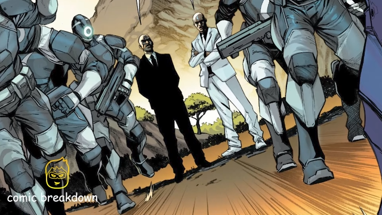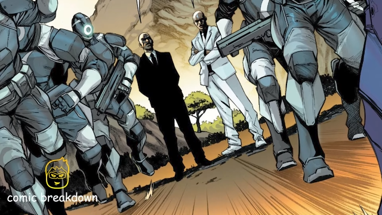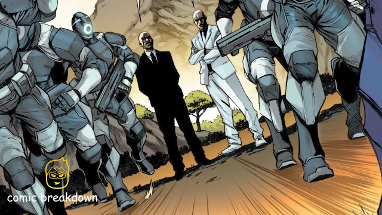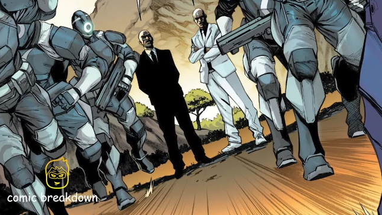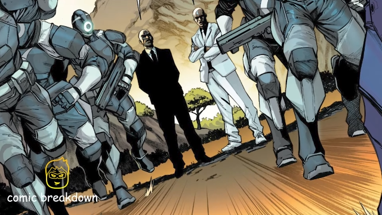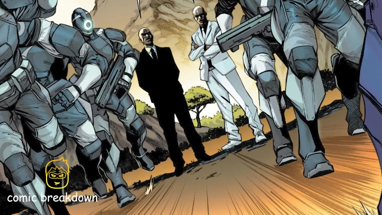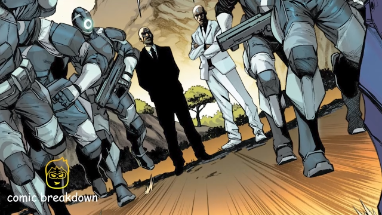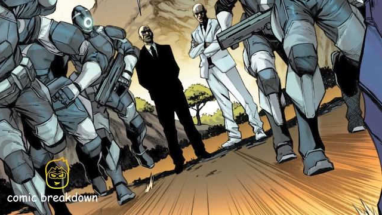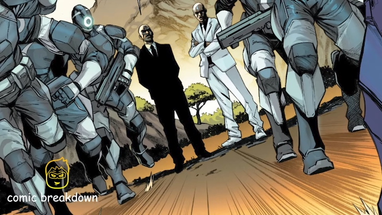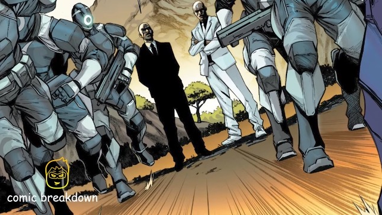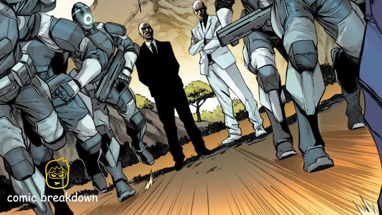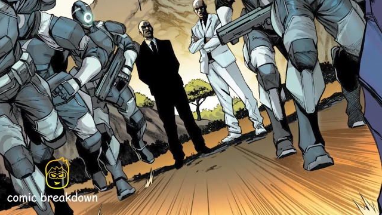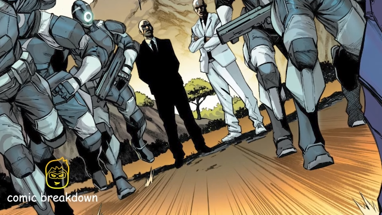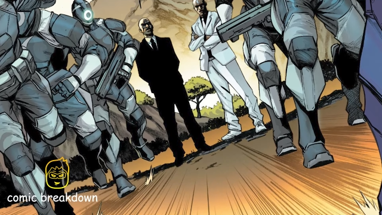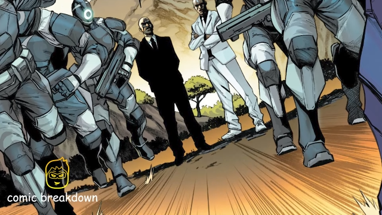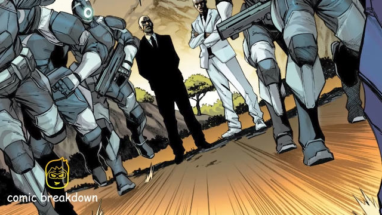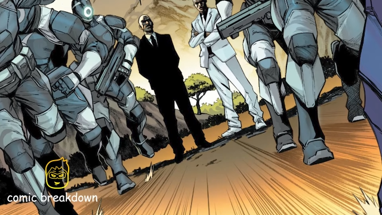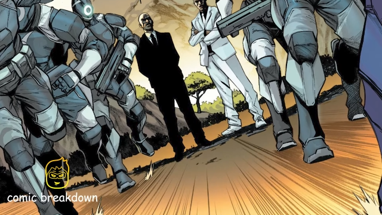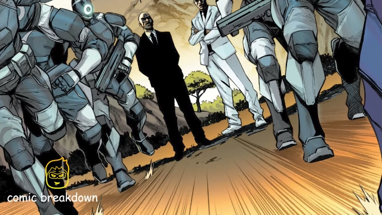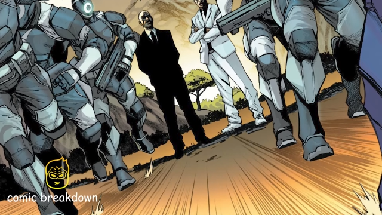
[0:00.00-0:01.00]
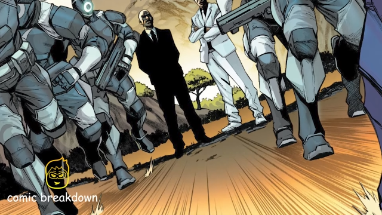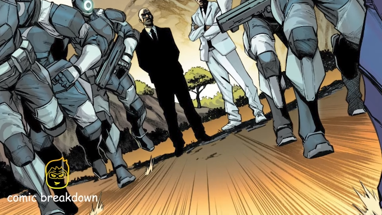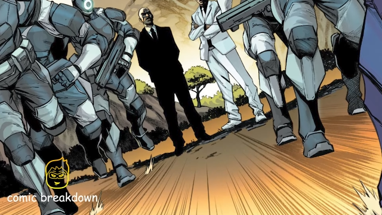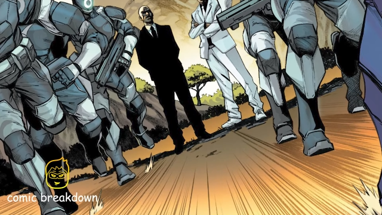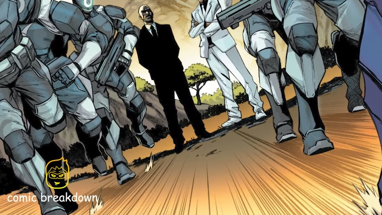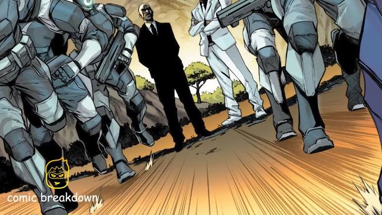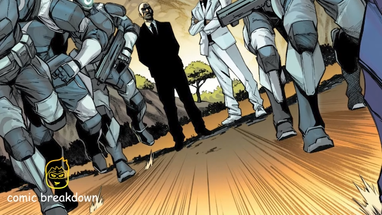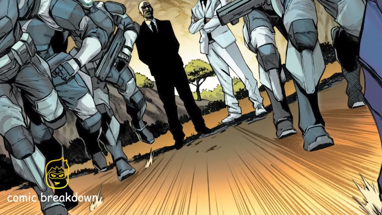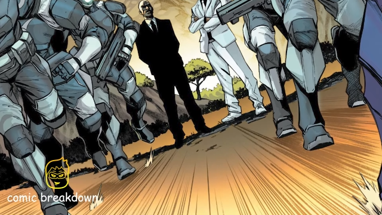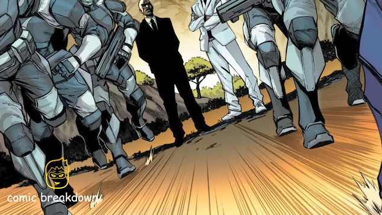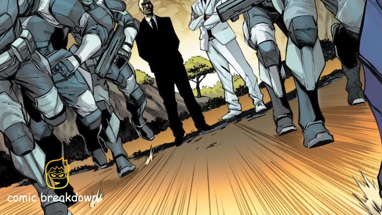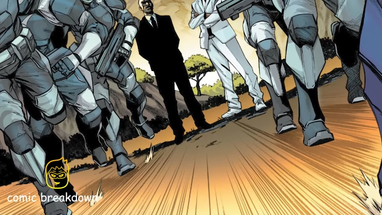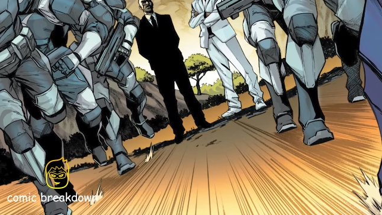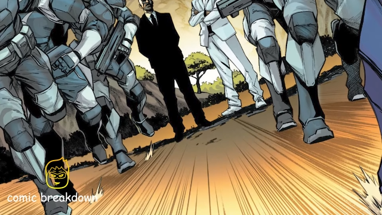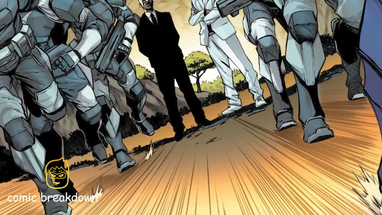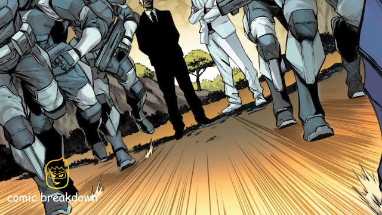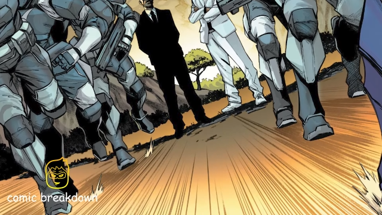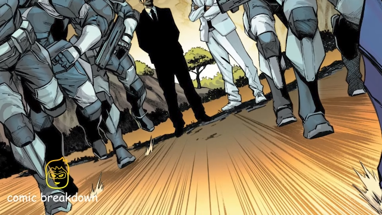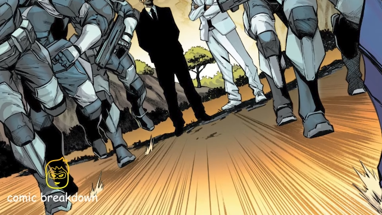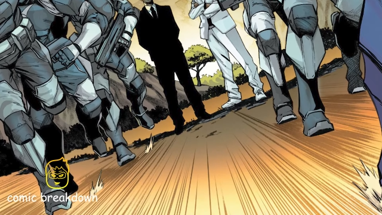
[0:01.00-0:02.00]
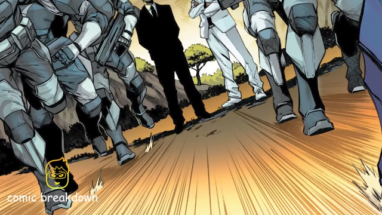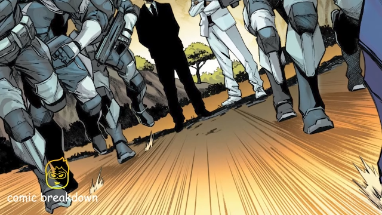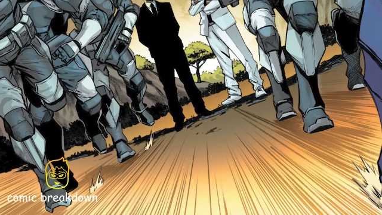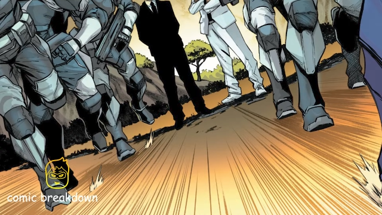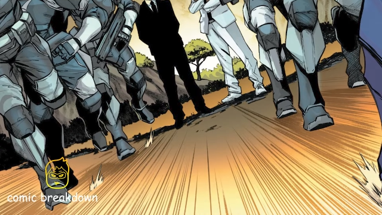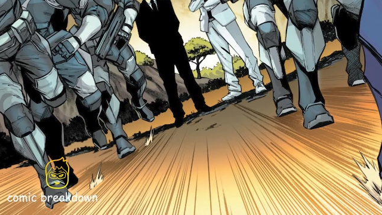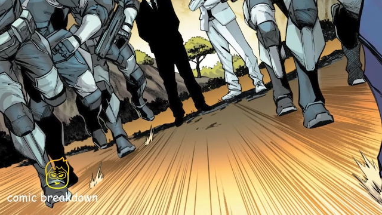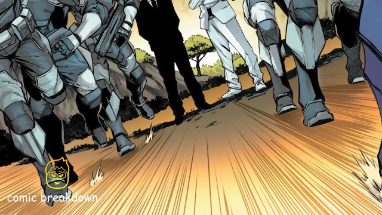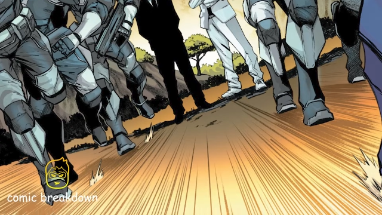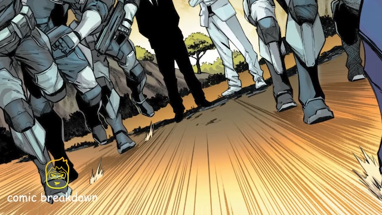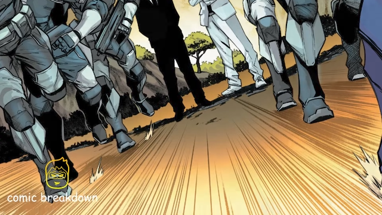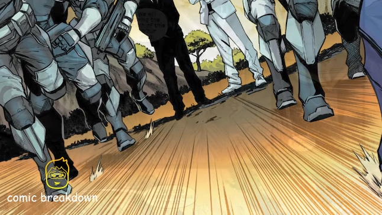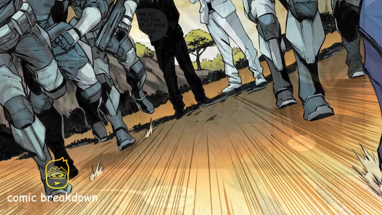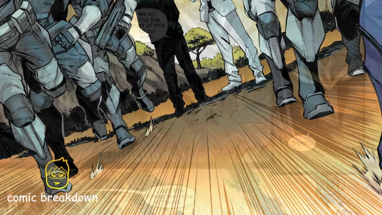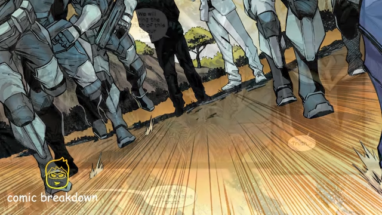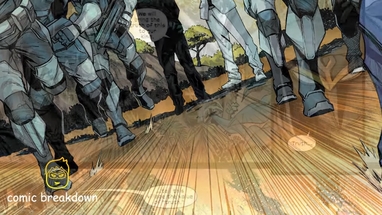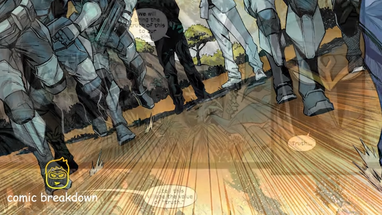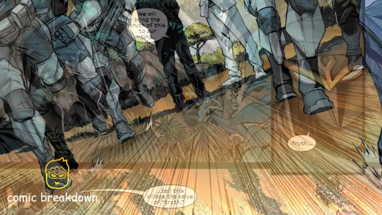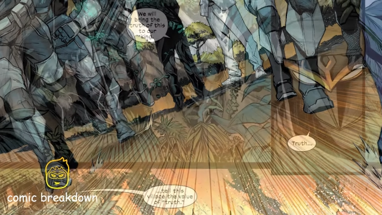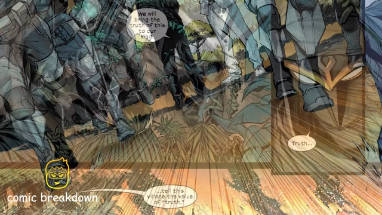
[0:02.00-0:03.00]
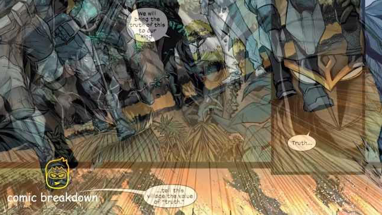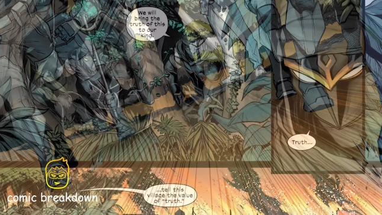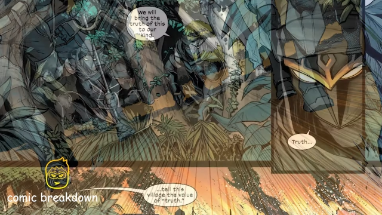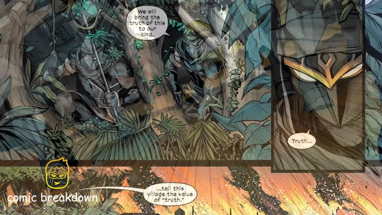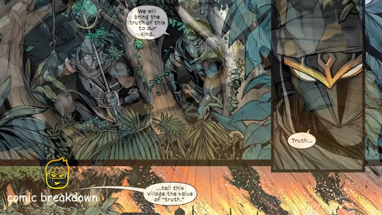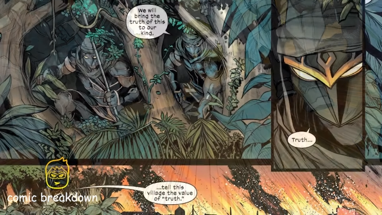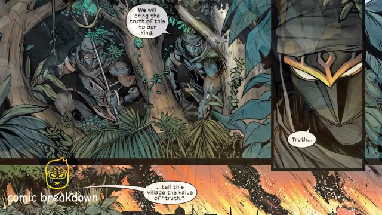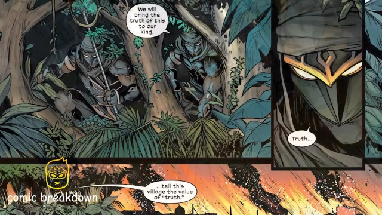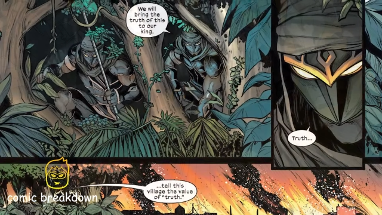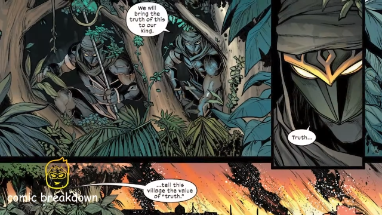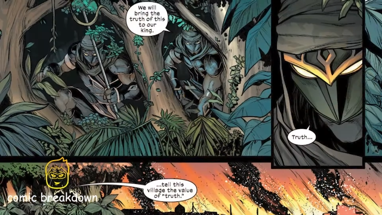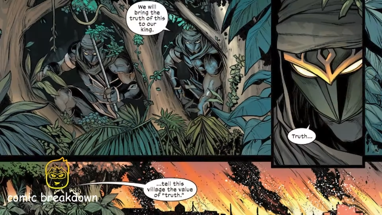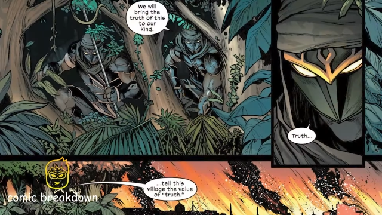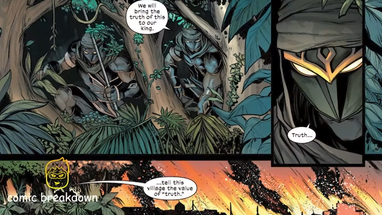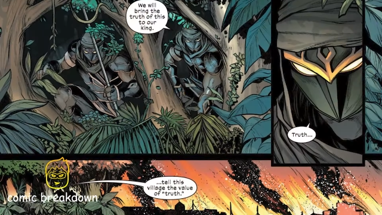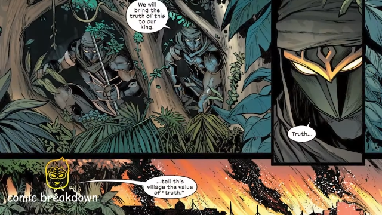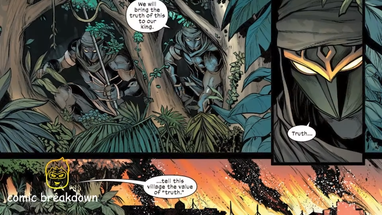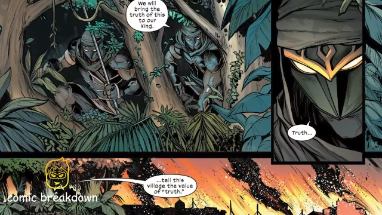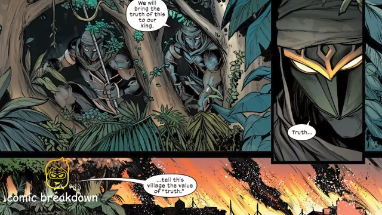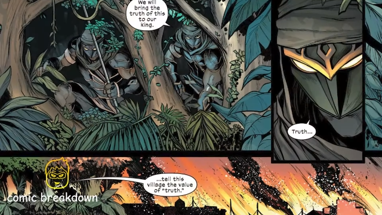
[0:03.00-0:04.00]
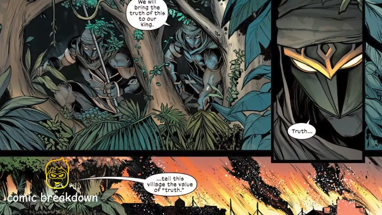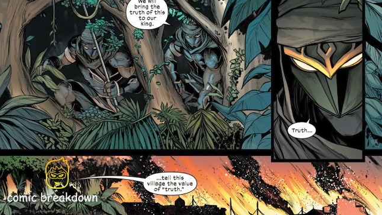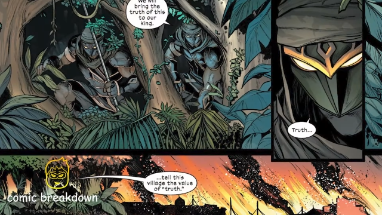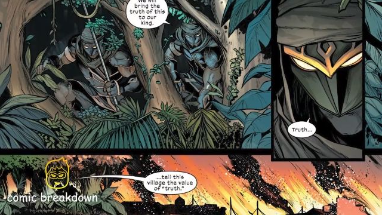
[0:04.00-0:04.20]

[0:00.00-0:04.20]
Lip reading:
(no speaker visible)